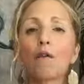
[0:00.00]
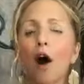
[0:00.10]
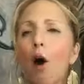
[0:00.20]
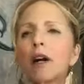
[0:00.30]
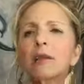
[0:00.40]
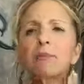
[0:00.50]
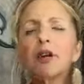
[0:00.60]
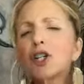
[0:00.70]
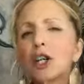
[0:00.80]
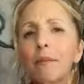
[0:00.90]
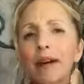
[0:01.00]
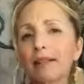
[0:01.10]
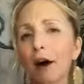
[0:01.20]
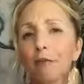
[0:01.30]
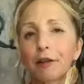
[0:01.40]
for always pushing
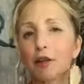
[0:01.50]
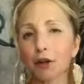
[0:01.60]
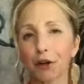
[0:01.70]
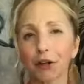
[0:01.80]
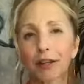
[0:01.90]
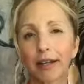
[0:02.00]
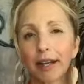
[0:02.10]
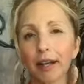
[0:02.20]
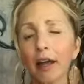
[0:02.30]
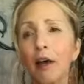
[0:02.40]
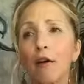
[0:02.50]
myself internally,